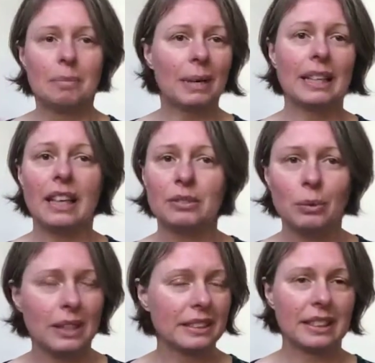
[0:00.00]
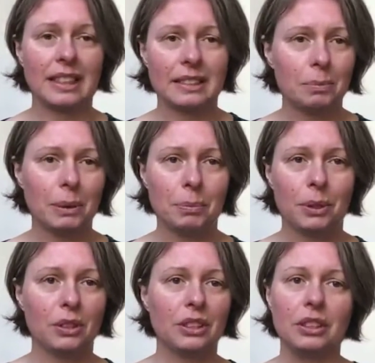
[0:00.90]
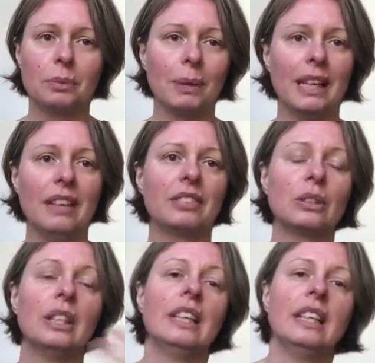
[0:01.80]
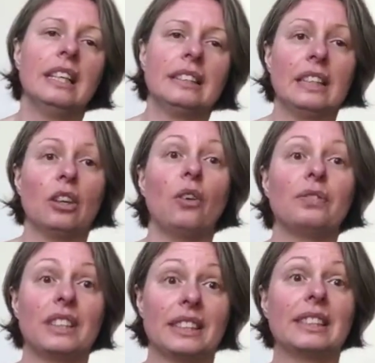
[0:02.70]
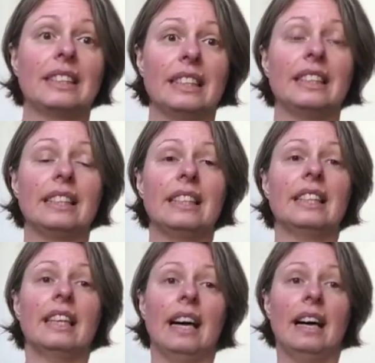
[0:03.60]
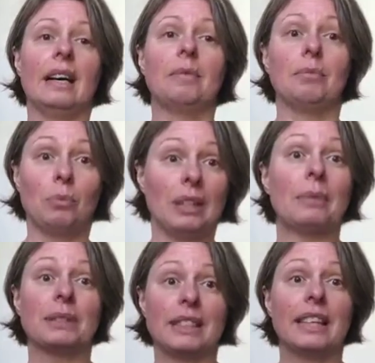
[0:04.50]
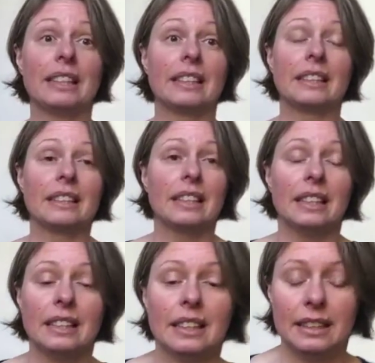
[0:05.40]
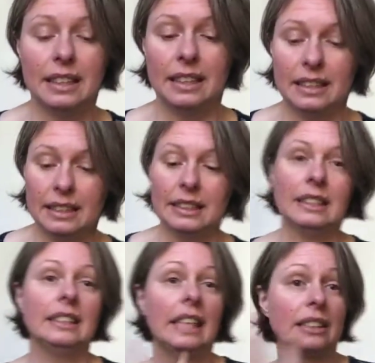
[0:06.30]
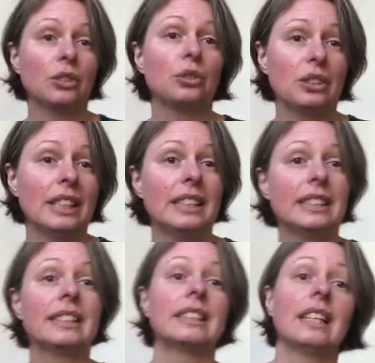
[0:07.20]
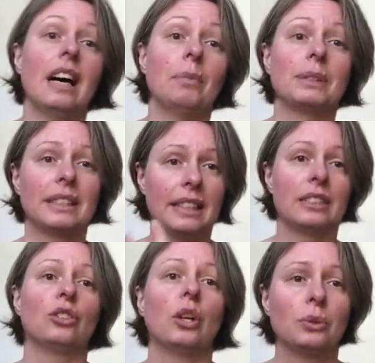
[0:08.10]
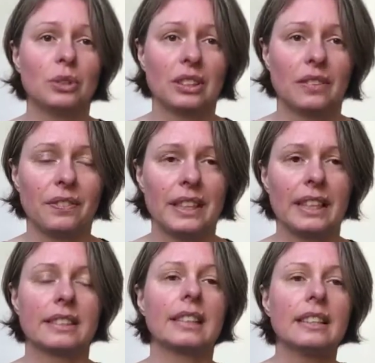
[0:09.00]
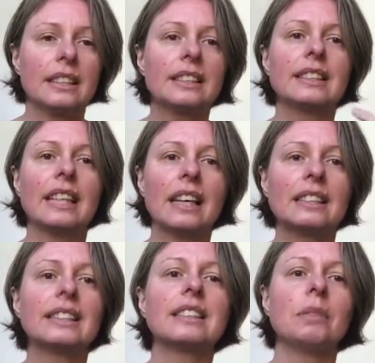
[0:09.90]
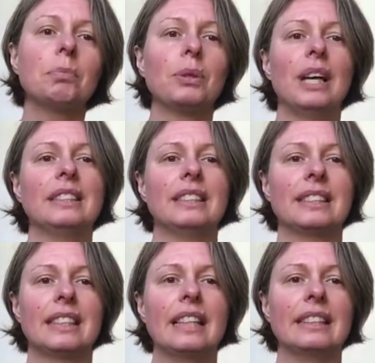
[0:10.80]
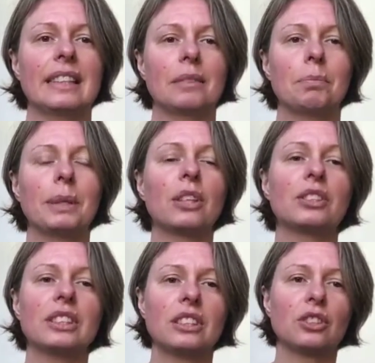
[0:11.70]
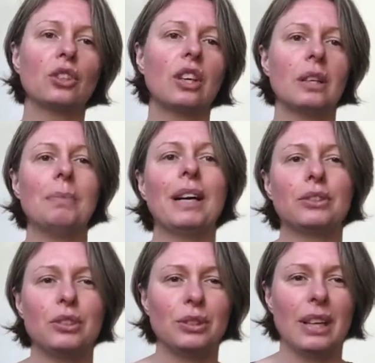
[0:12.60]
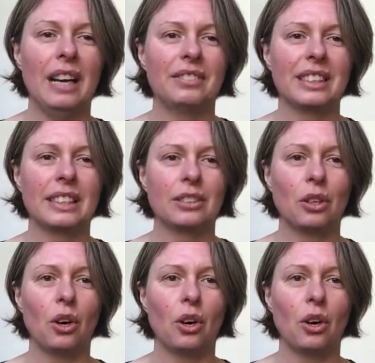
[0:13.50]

my loved ones and other people on a deeper level, then obviously when I'm saying yes to this, I'm saying no to something else. And it's that simple understanding, because it's not about you having it